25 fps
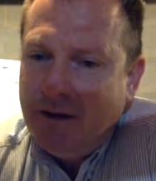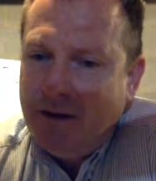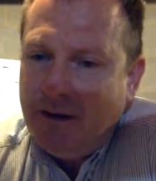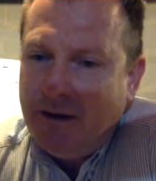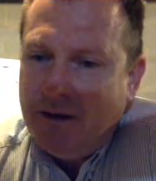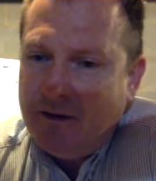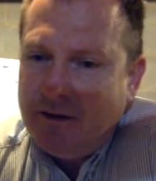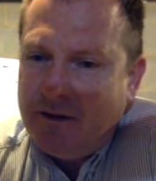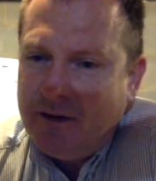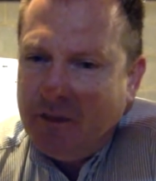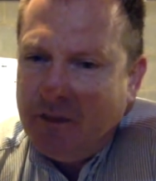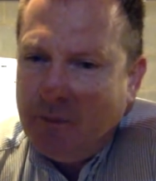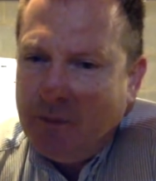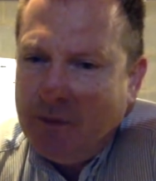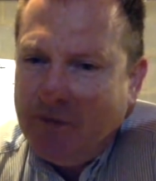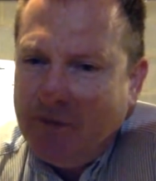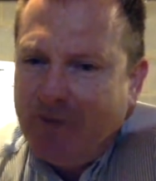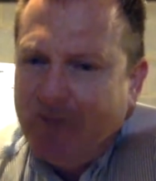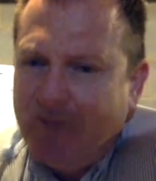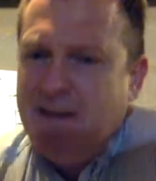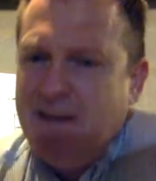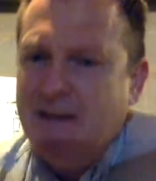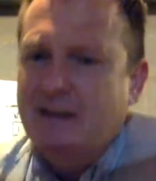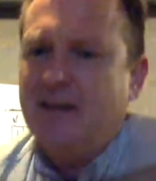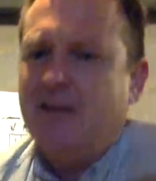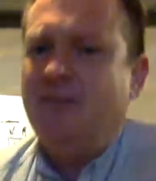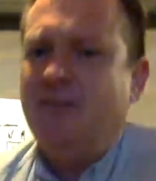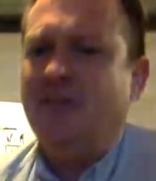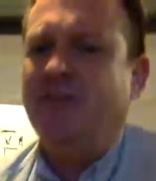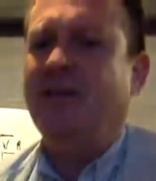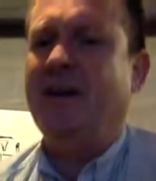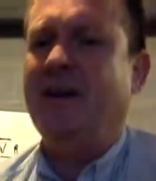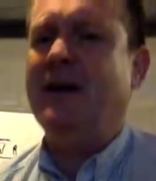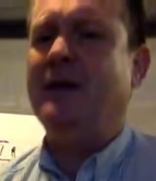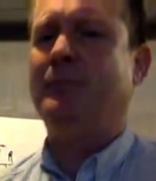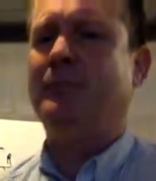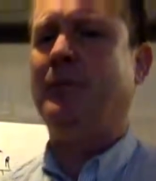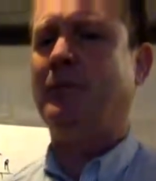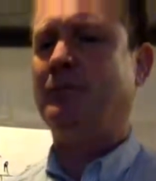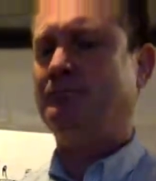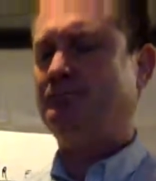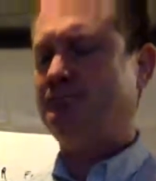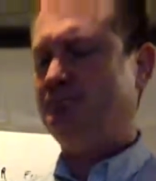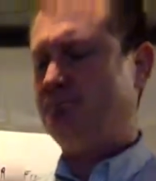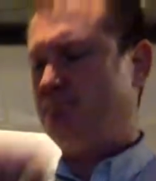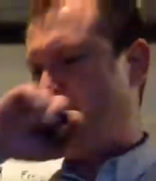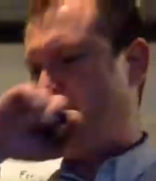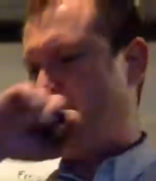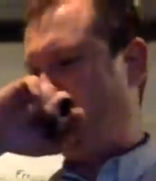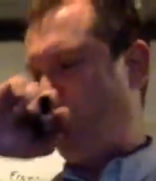can we see an example
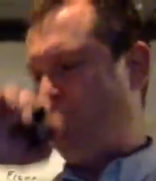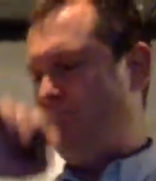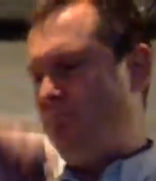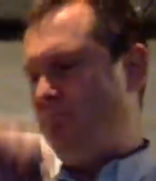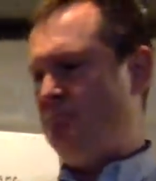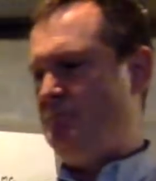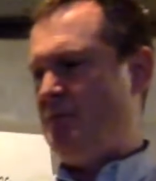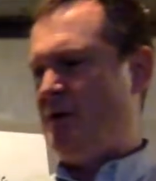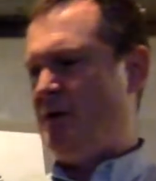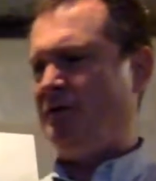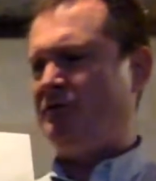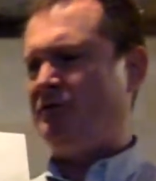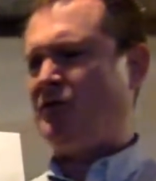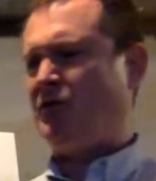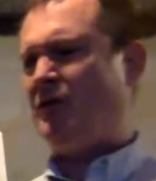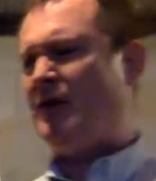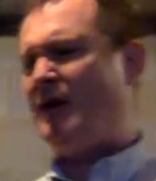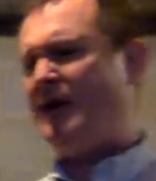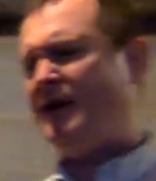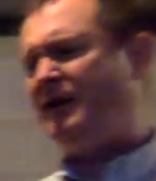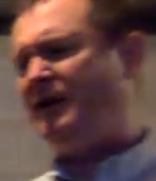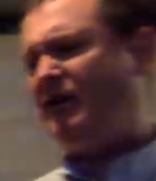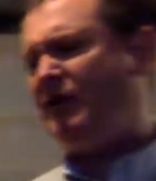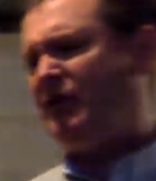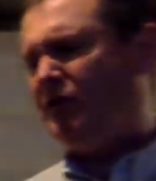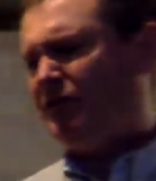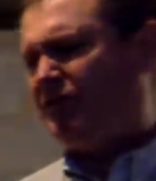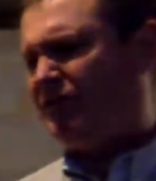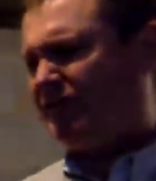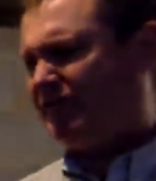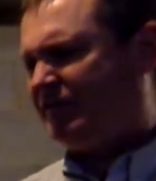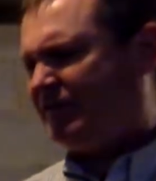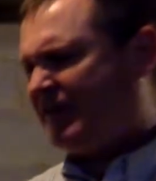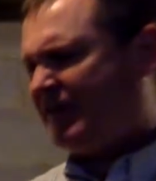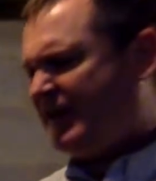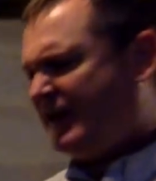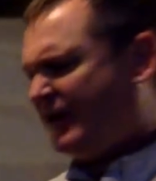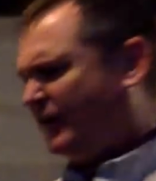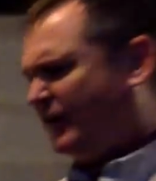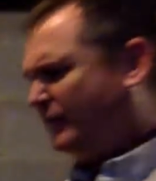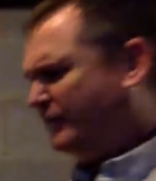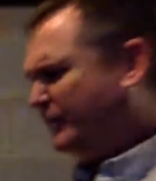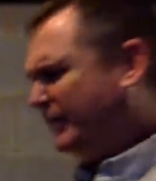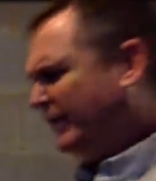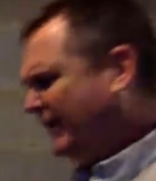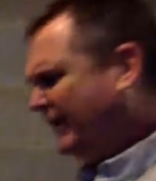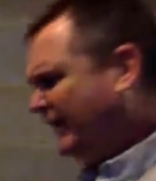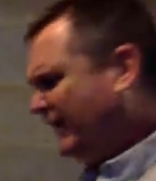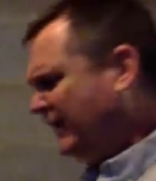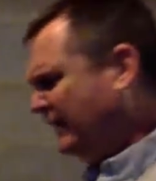of trying to use a TLB?